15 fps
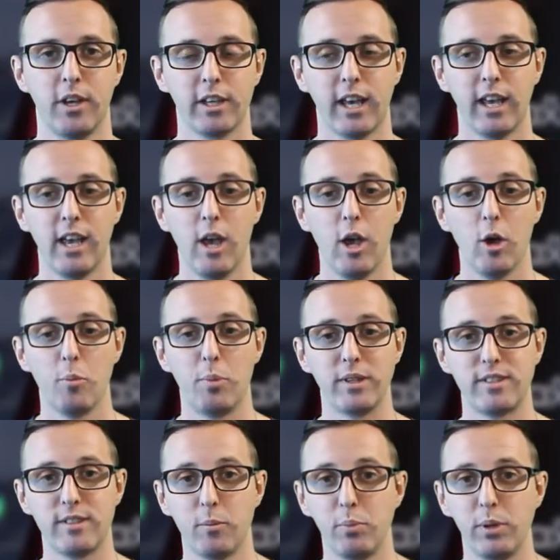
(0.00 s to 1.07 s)
Okay?
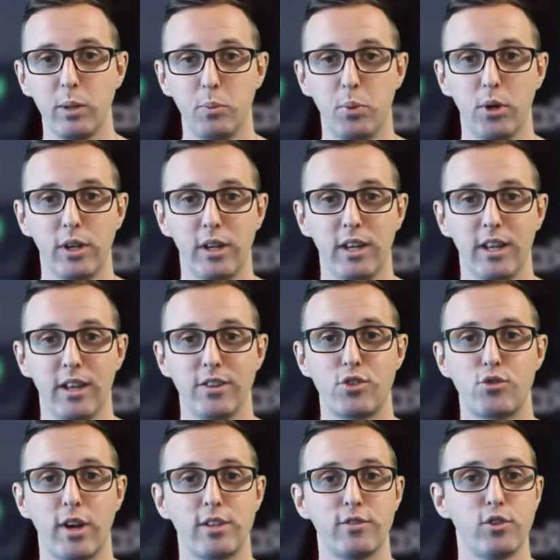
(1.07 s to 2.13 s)
But simply put, the
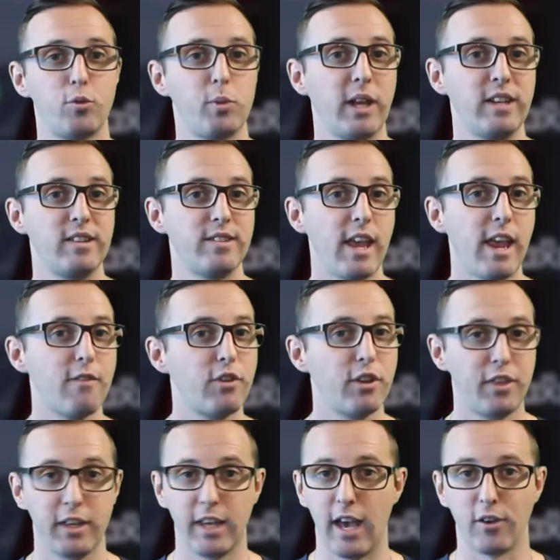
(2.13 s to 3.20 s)
transverse plane is
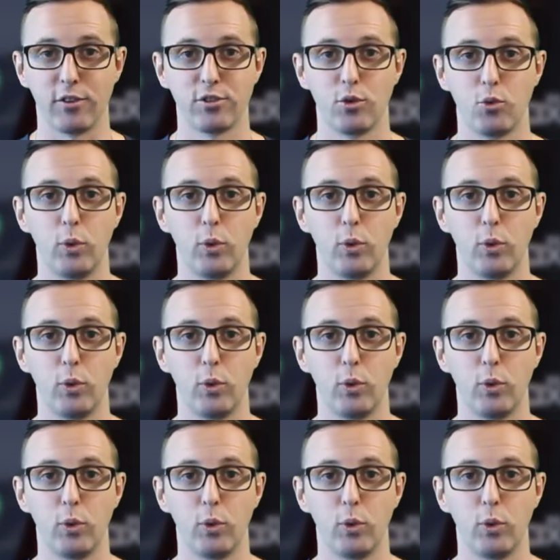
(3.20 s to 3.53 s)
everything else.